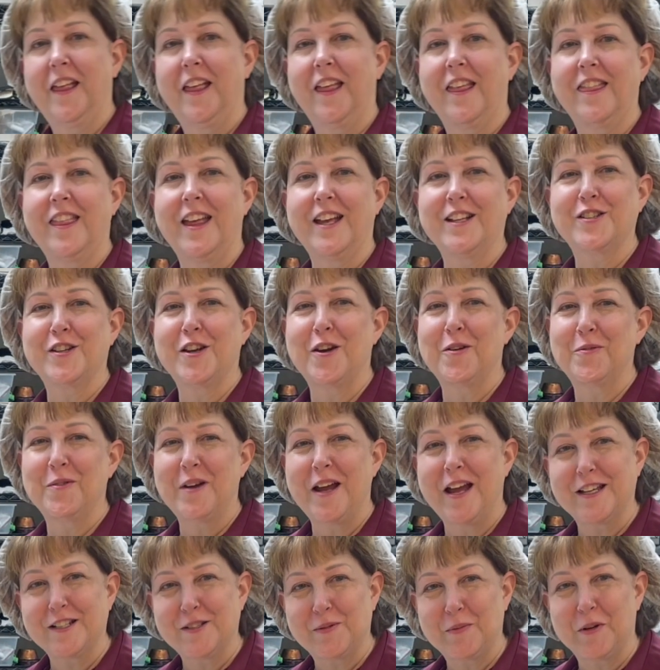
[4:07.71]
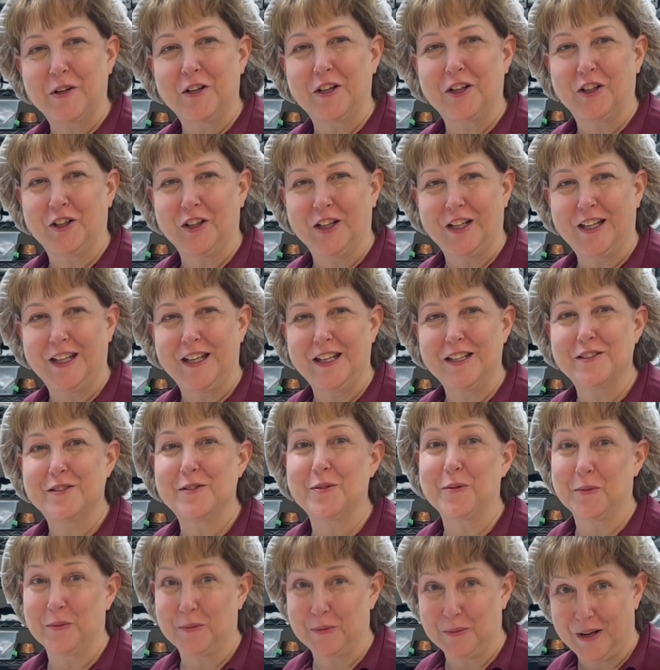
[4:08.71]
That's our raspberry
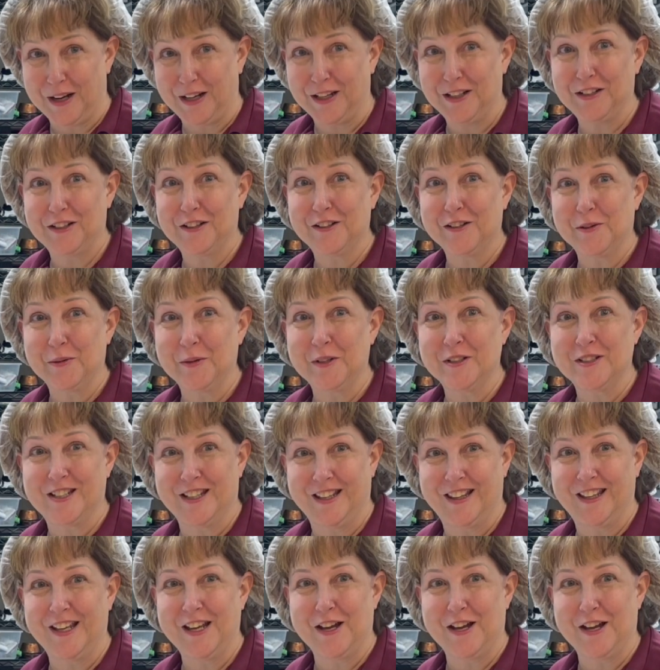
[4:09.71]
cookies ready to go into the